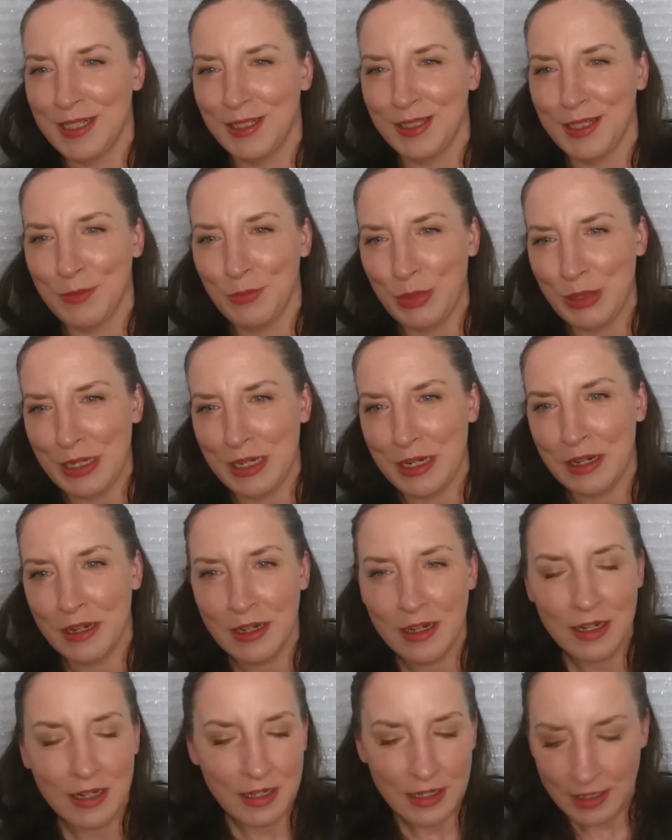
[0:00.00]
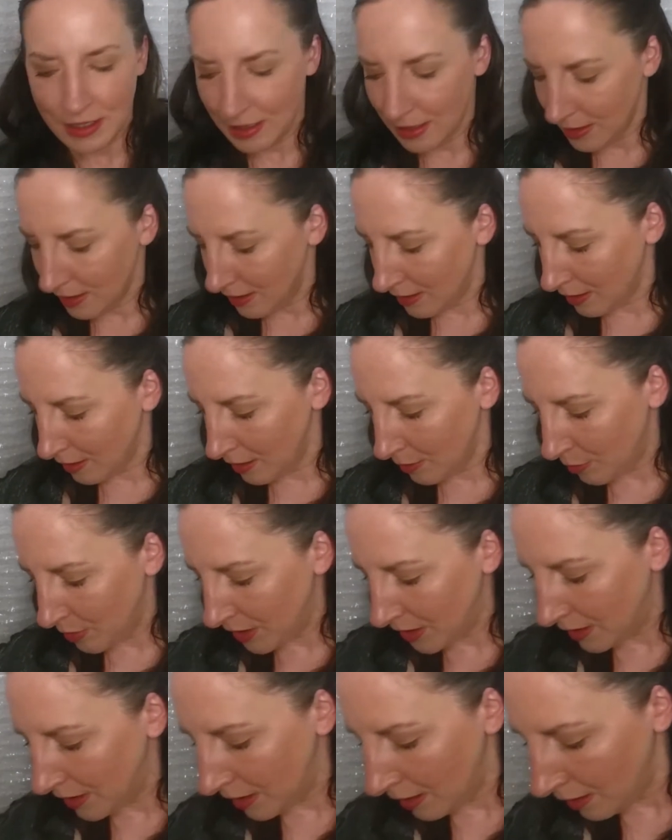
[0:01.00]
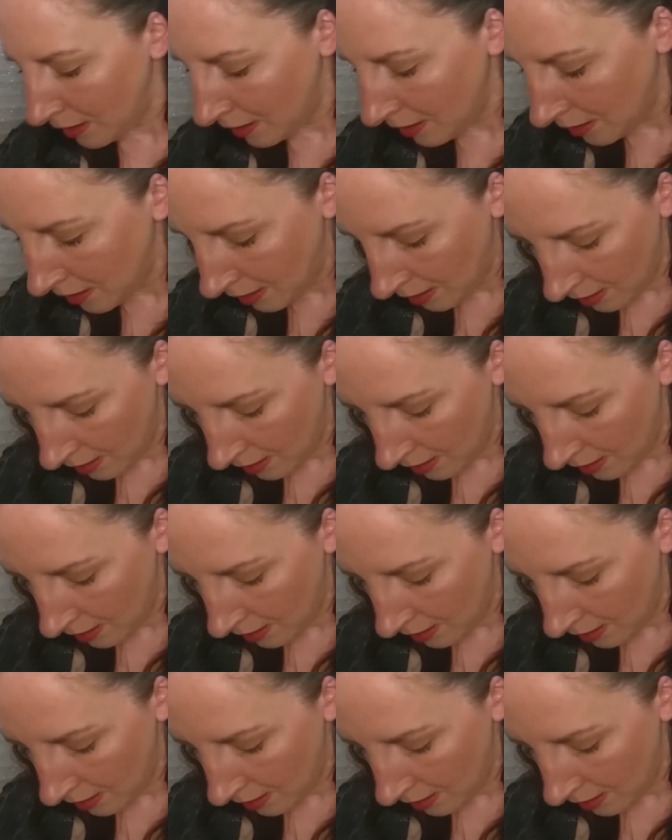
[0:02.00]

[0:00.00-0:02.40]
the lippy, the lipstick.